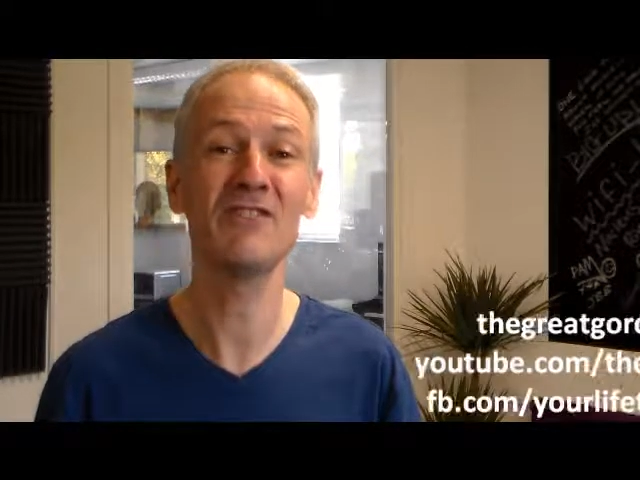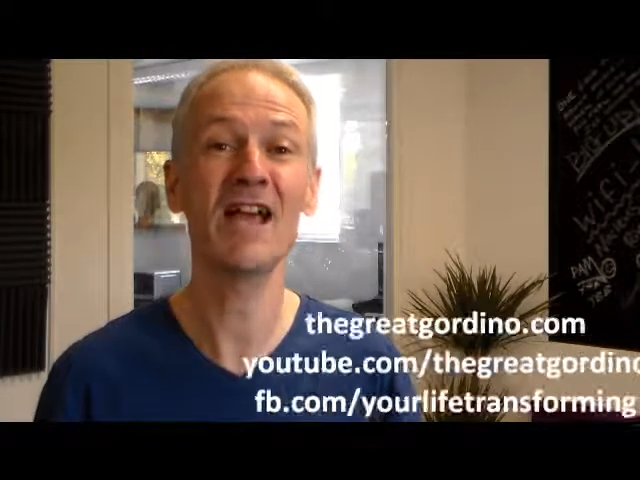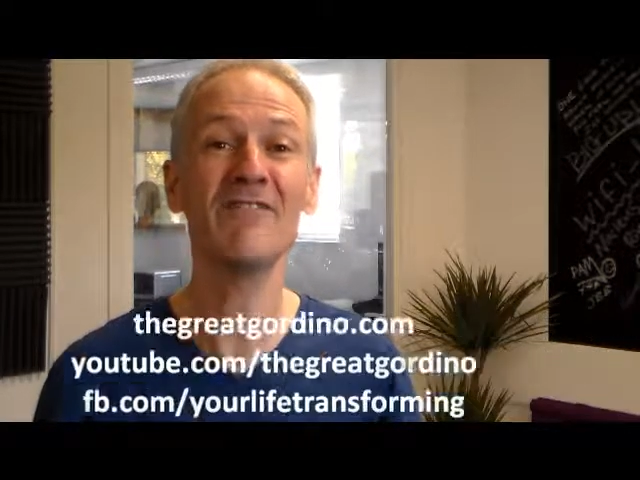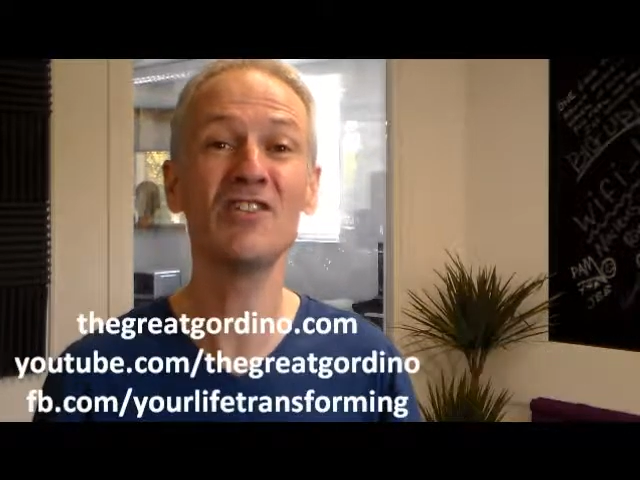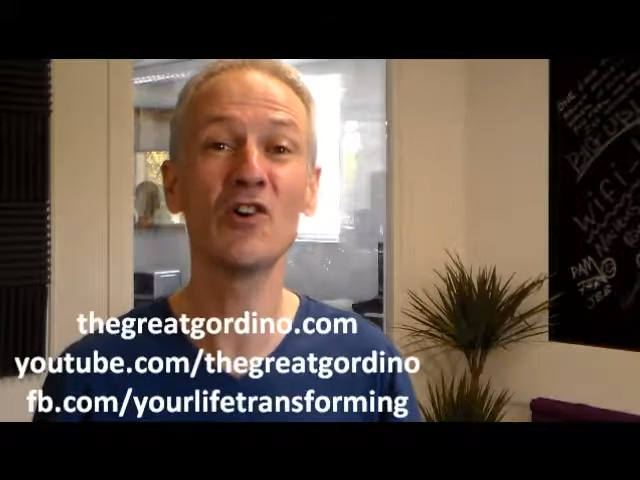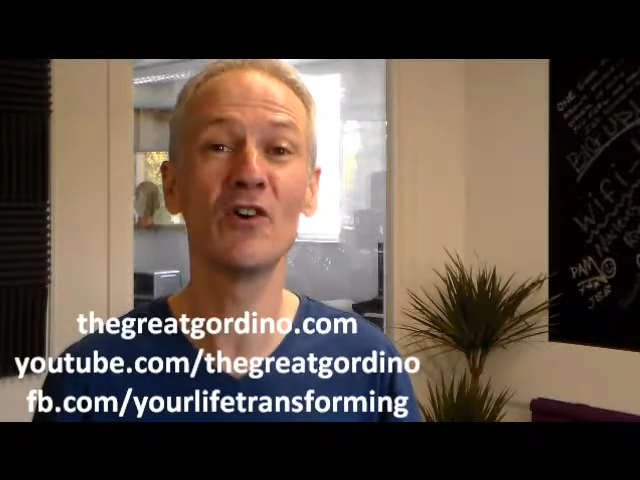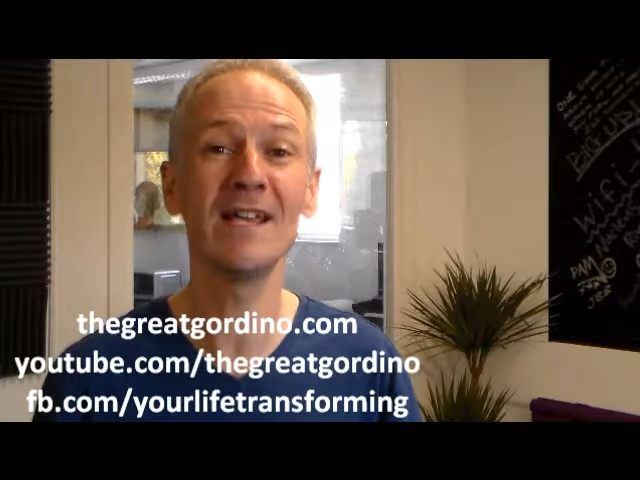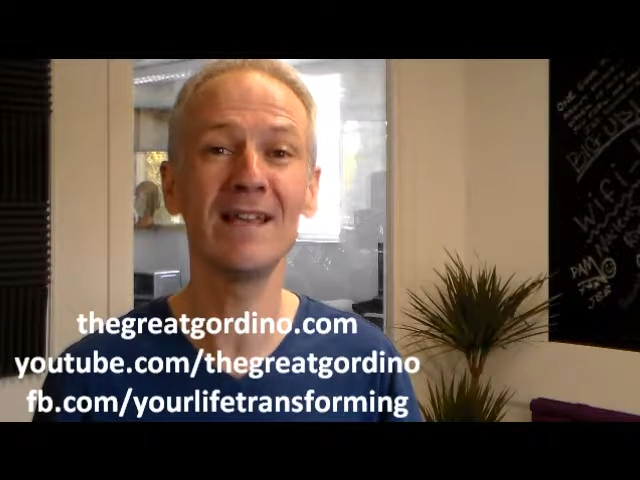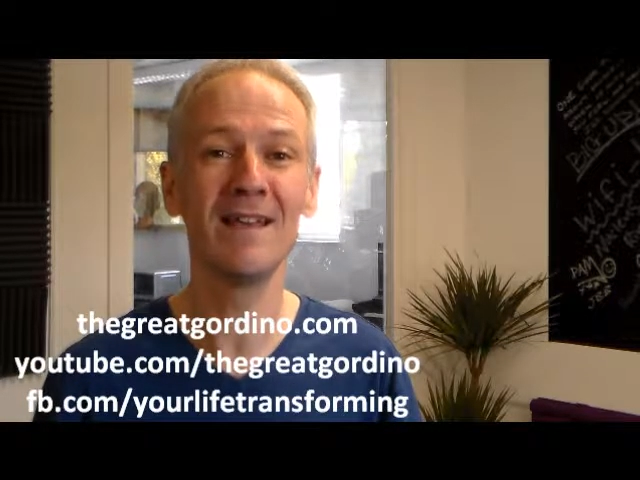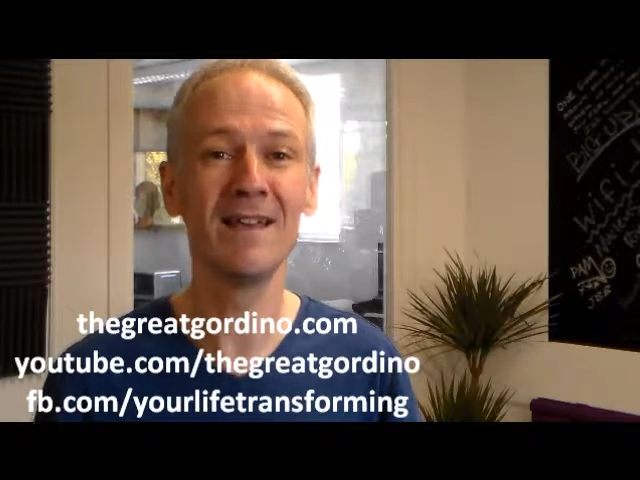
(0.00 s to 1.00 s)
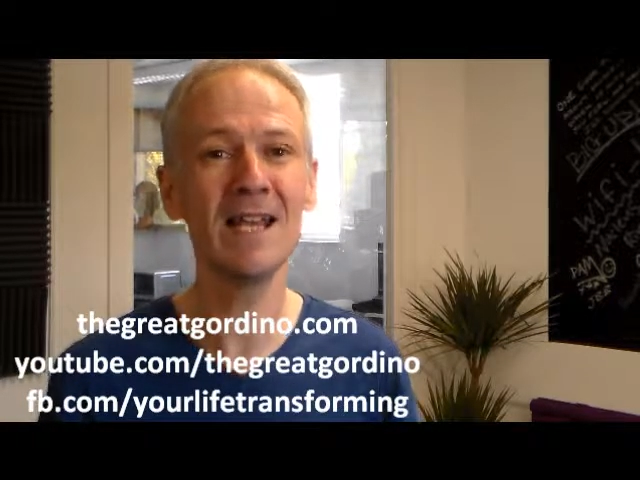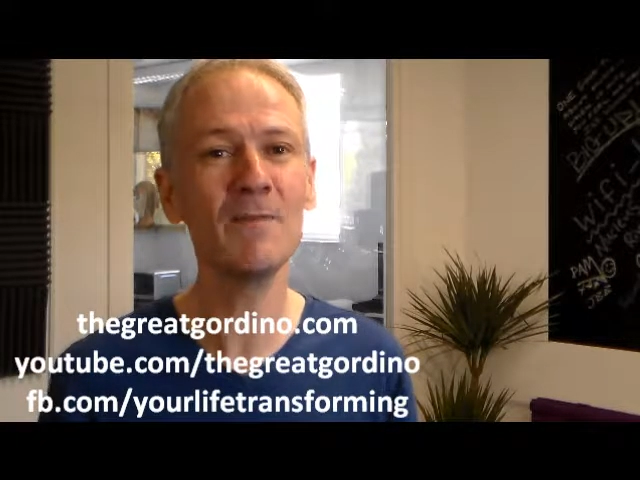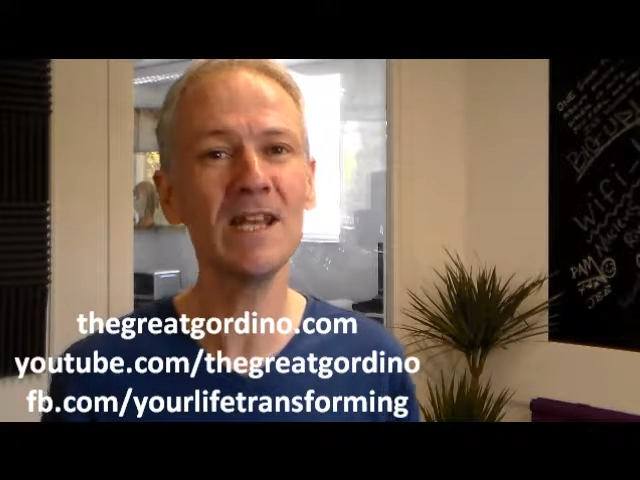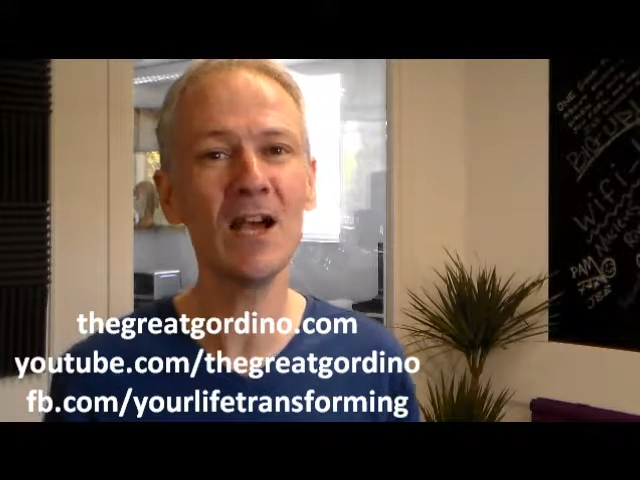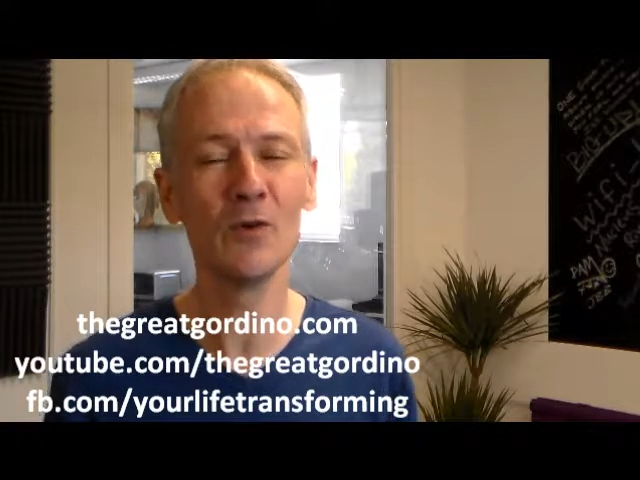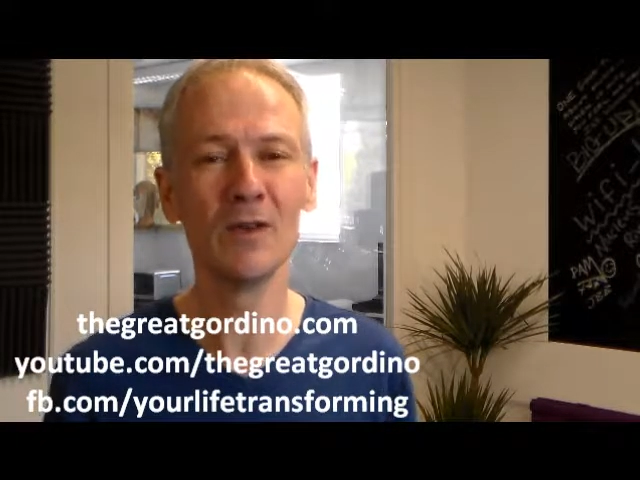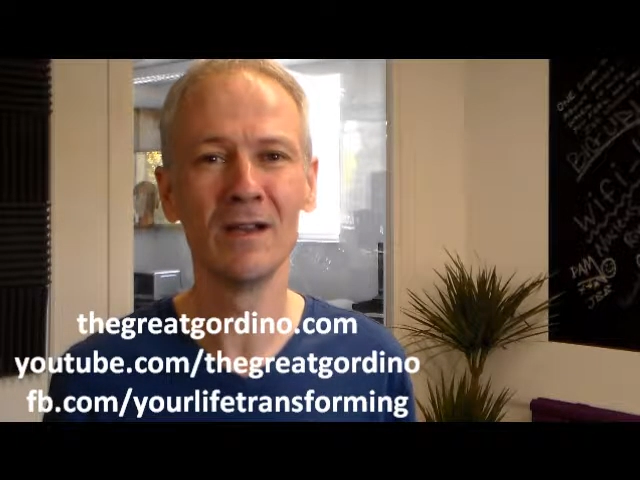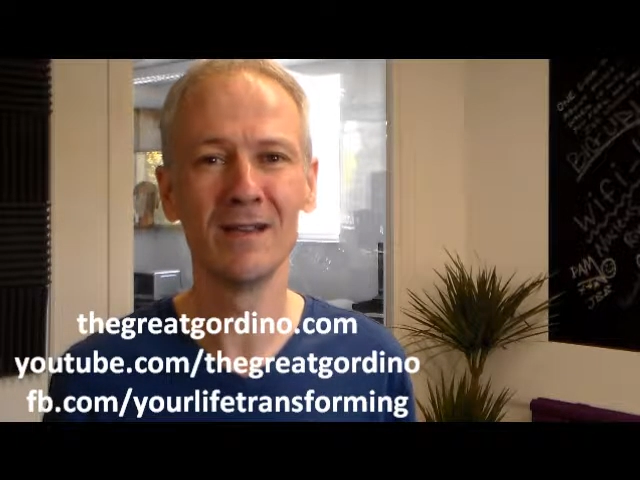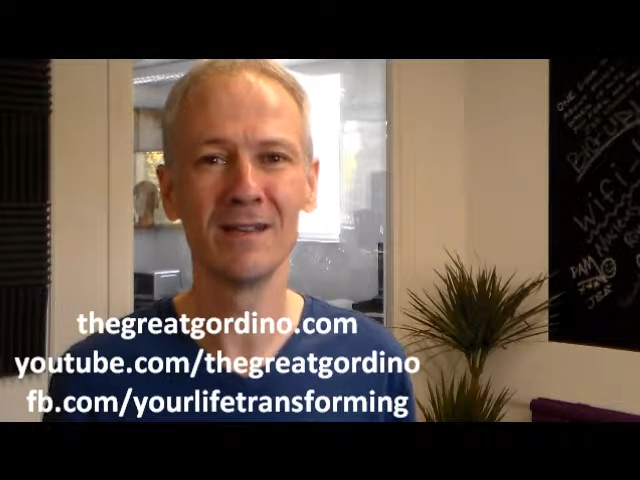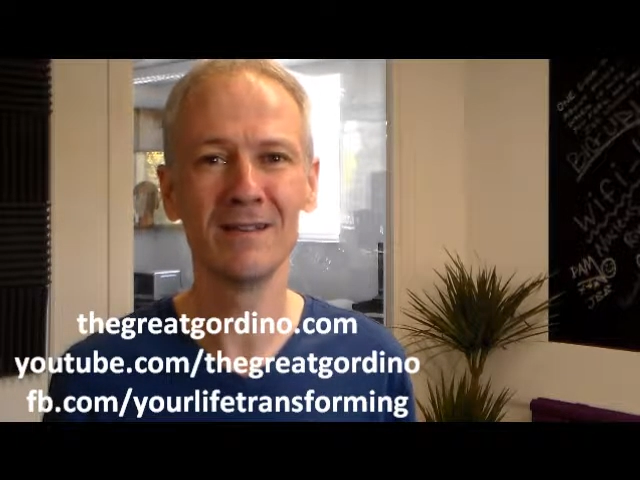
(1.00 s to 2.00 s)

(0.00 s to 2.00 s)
If you have enjoyed it, let me know.